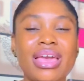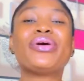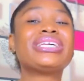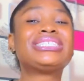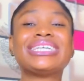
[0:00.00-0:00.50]
but
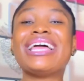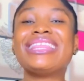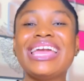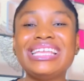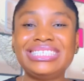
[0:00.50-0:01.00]
it's
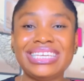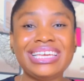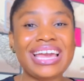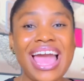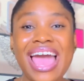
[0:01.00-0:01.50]

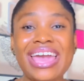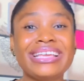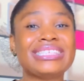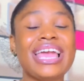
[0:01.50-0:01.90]
challenging, guys.